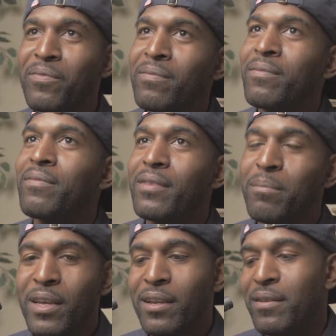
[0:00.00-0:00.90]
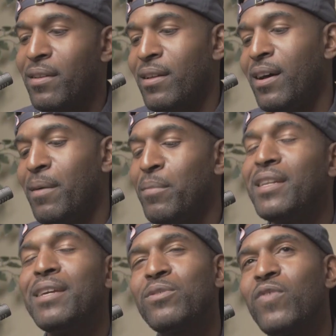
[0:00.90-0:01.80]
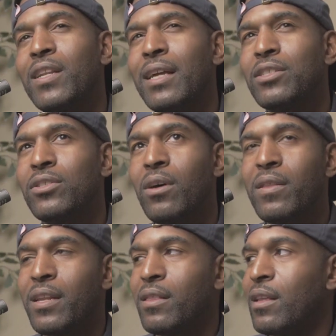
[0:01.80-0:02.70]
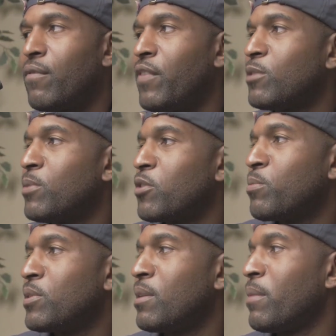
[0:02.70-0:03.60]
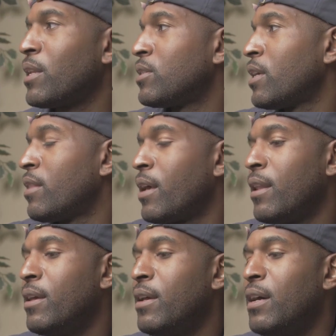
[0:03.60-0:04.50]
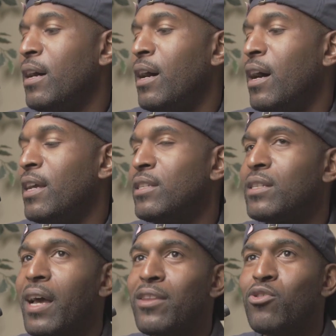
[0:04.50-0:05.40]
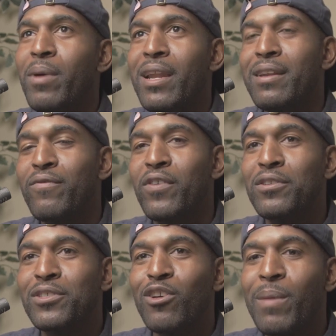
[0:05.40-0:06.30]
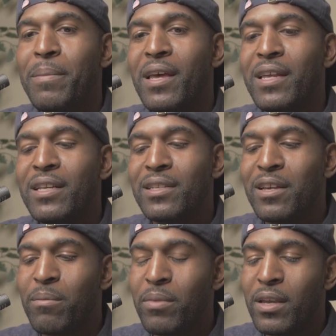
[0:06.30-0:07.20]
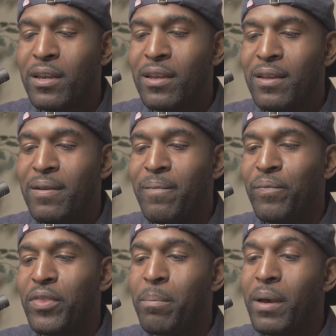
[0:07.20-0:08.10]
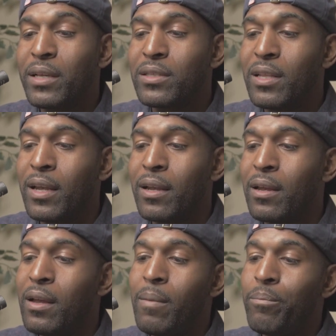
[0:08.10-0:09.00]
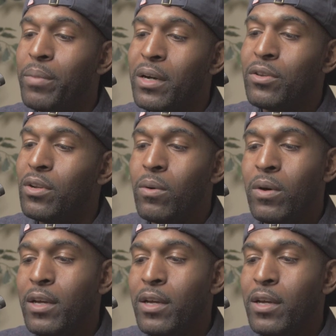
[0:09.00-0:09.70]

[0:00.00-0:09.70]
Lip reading: Me. But it was funny. I actually saw that in the Facebook group, and somebody said that he's not humanity first, so maybe that isn't going to be the best thing. But you know what?